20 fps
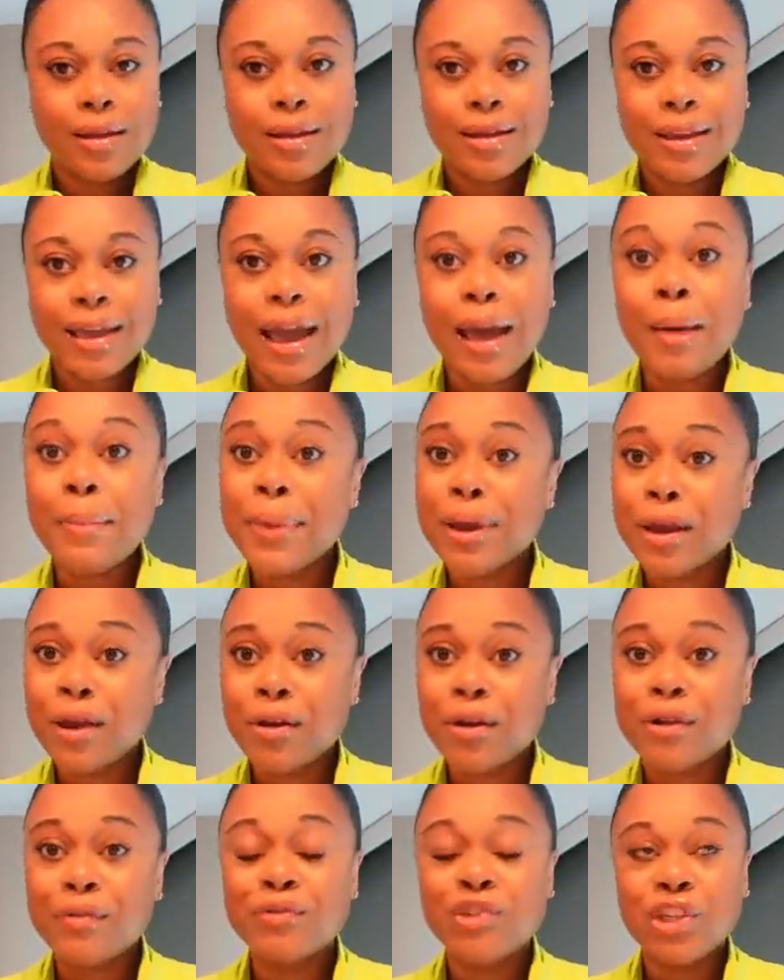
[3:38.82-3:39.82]
got a
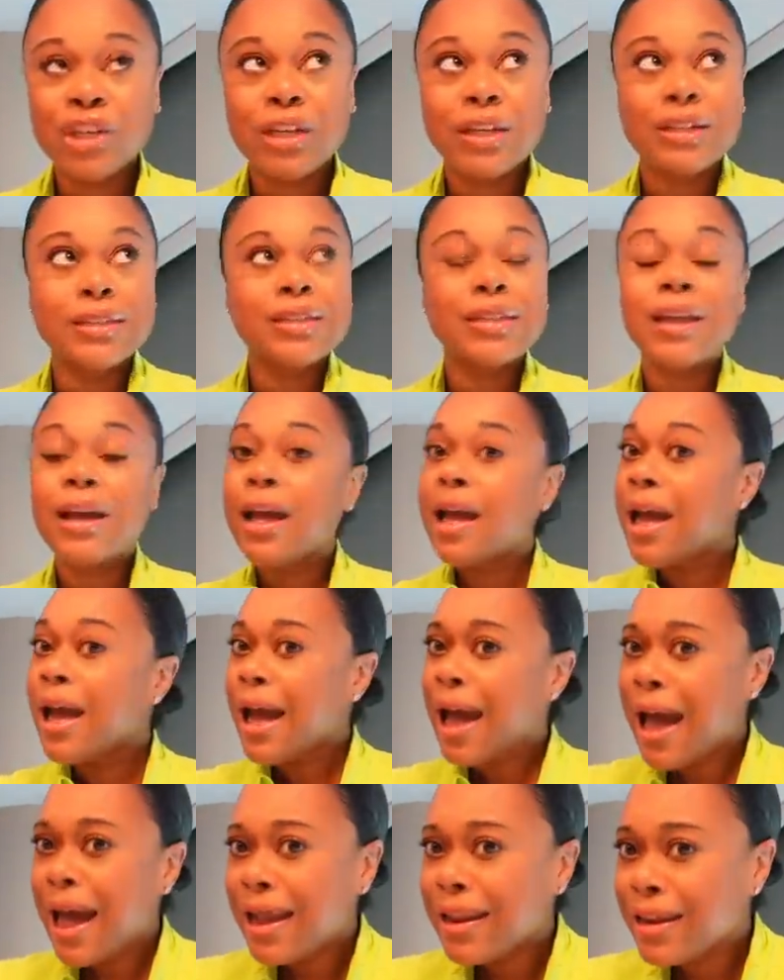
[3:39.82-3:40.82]
pair of jeans.
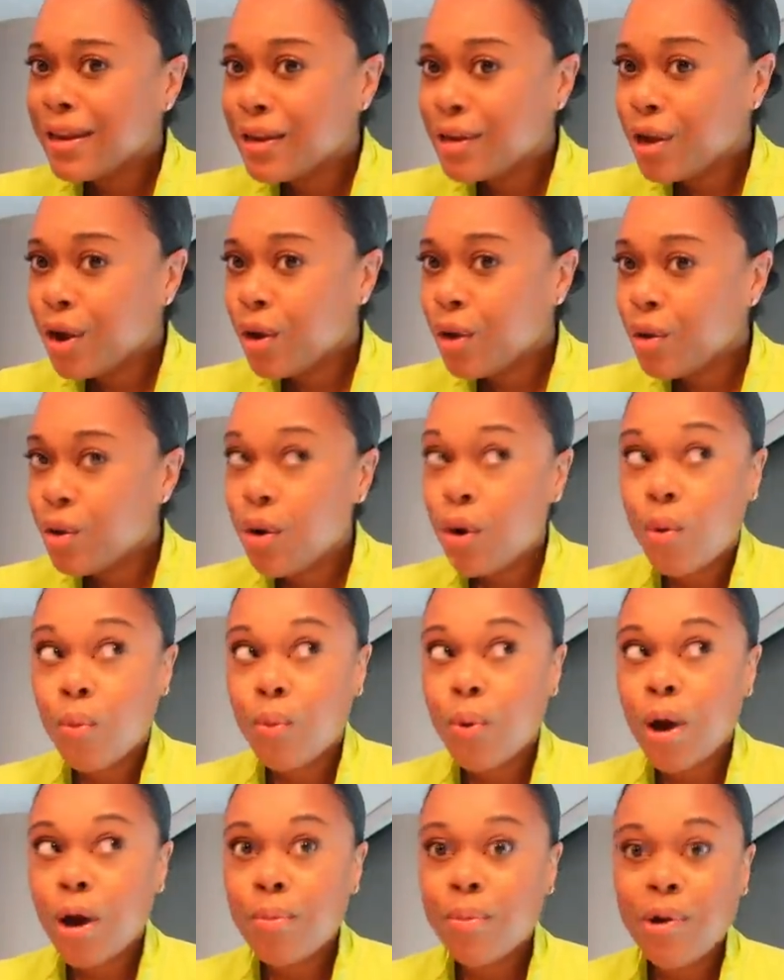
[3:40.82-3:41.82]
I didn't know
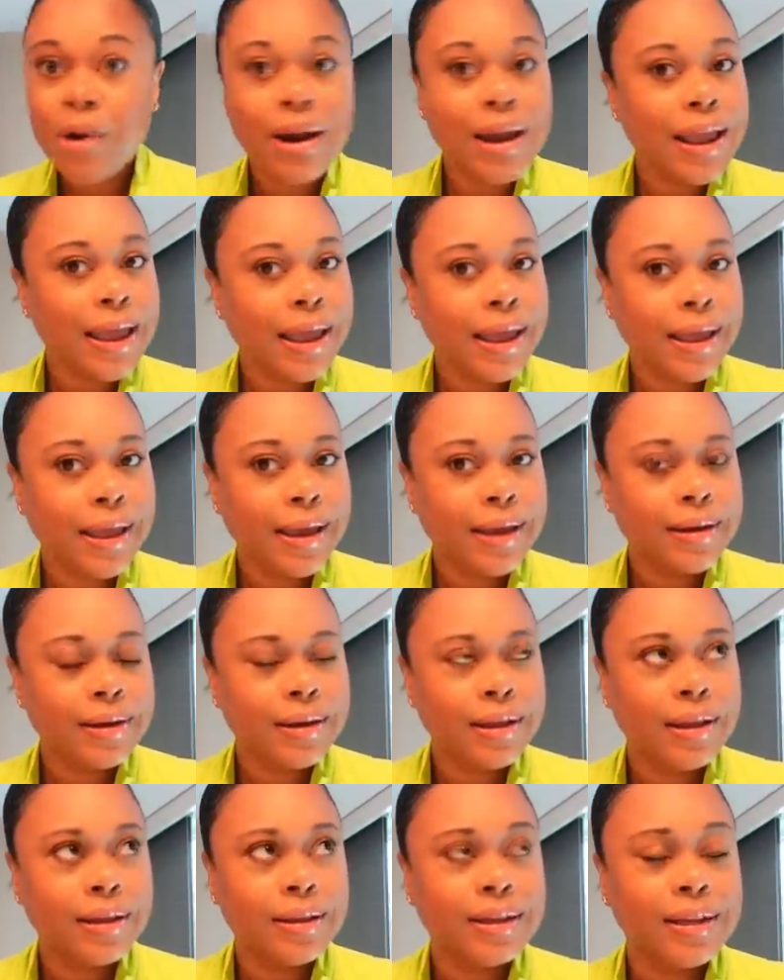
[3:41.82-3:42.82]
Walmart had
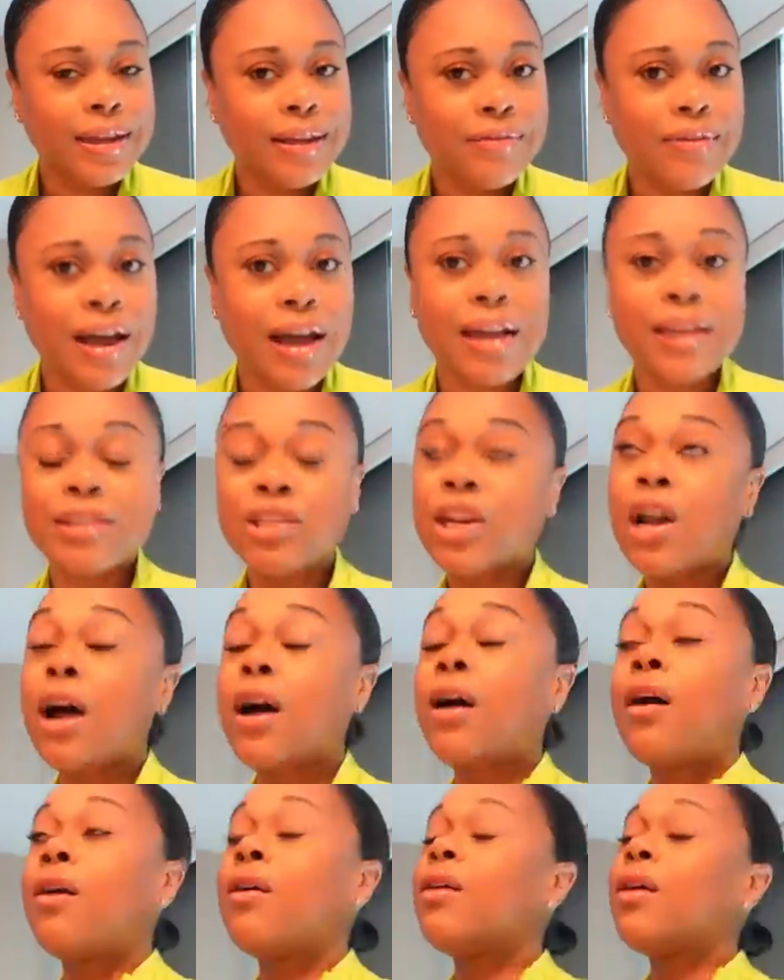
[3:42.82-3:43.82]
Levi's,
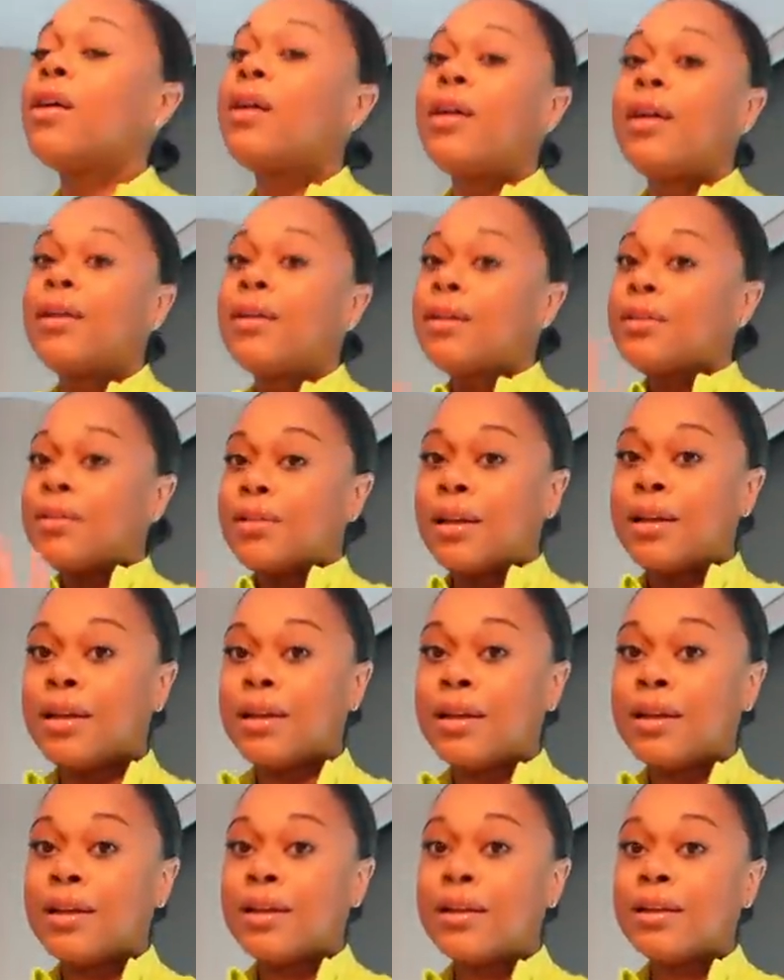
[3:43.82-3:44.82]
y'all.
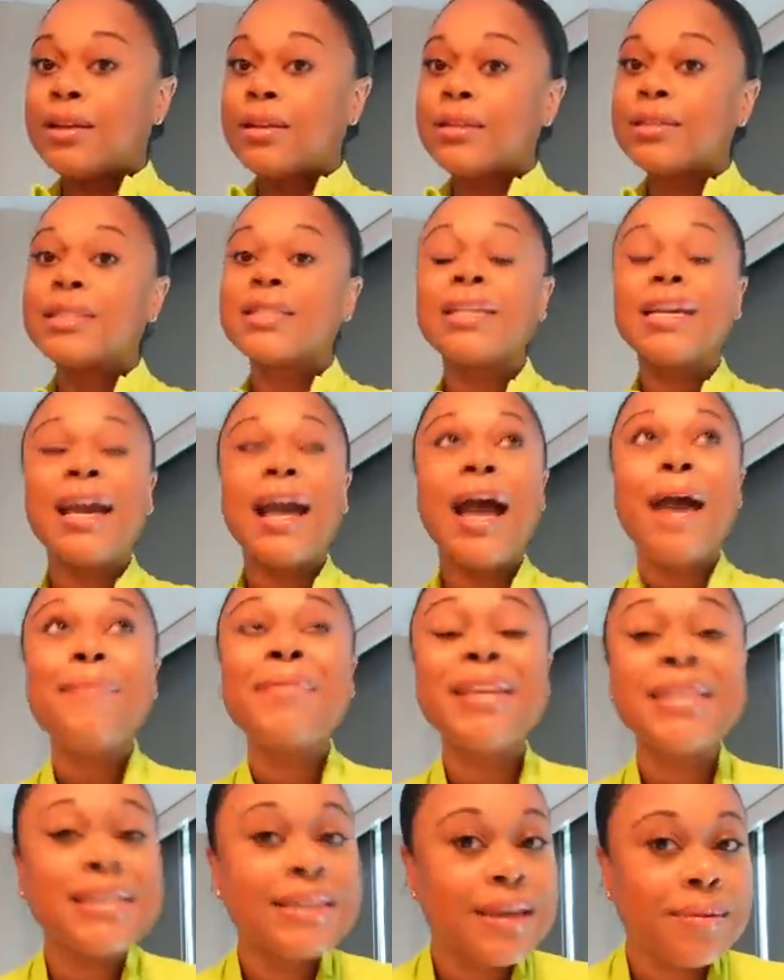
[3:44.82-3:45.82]
See, I'm
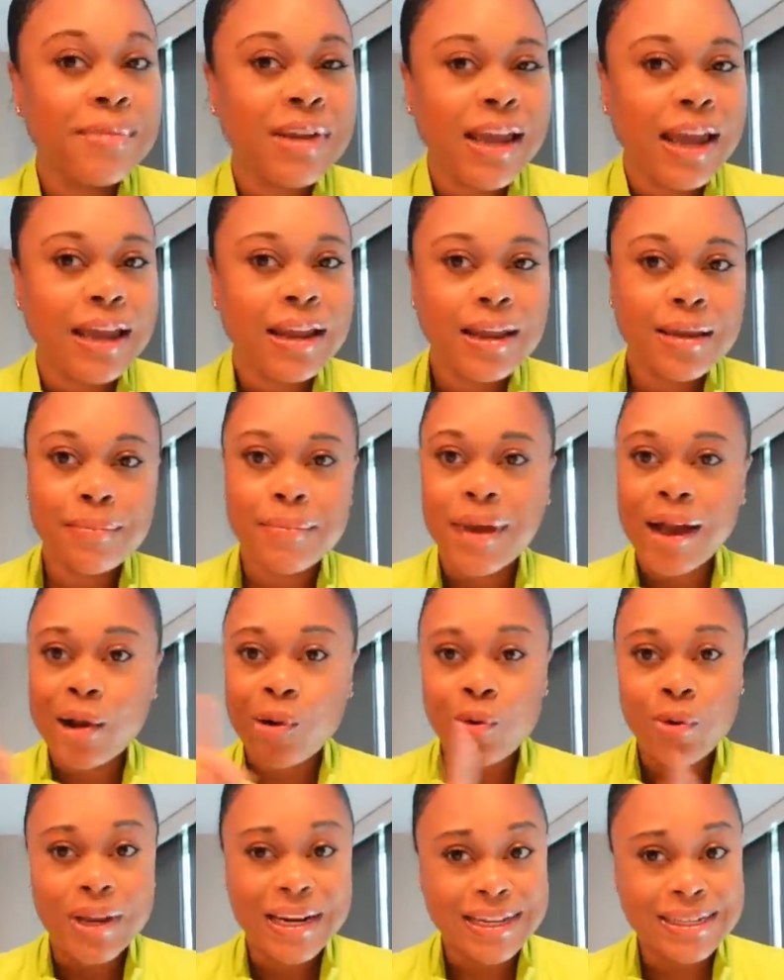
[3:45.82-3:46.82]
intimidated by
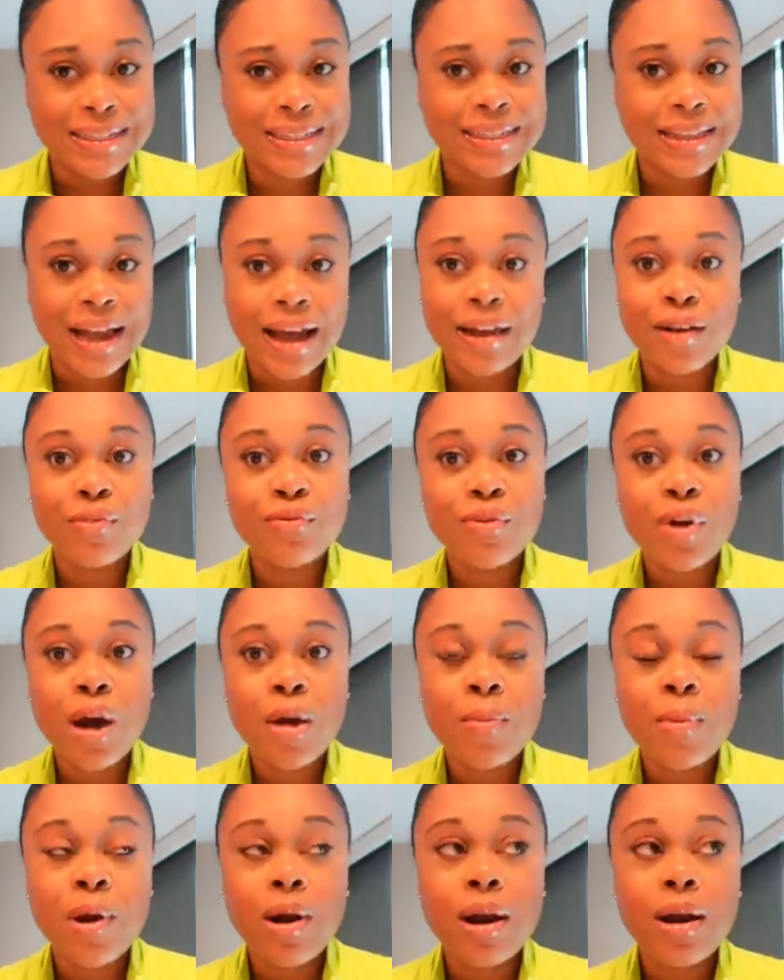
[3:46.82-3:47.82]
going inside of
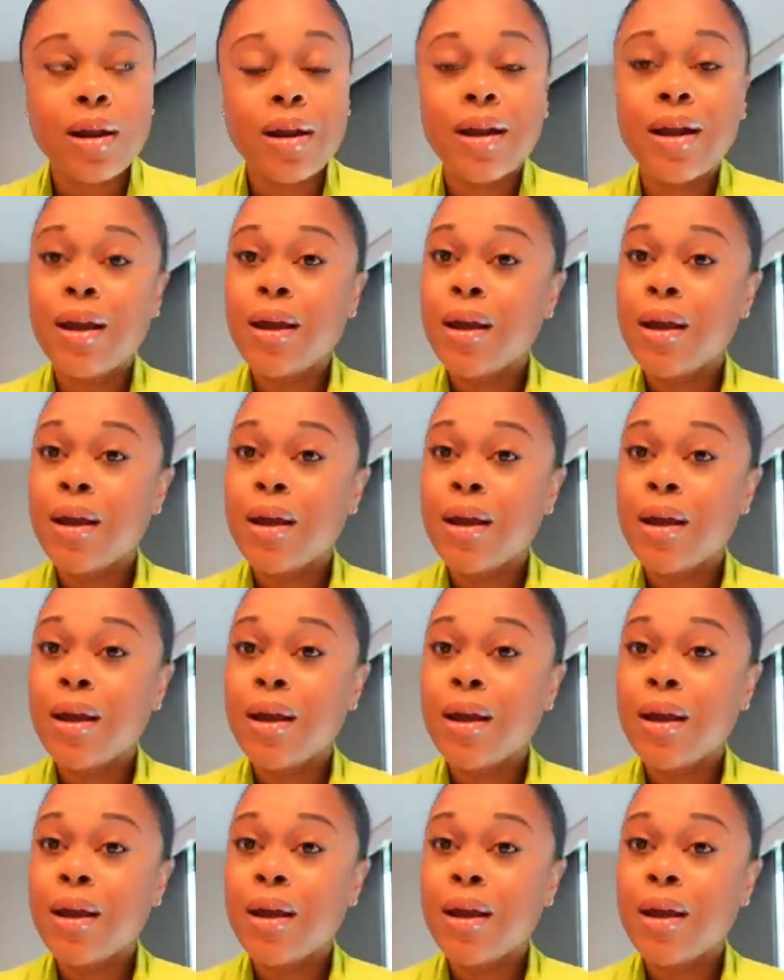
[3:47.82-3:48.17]
Walmart,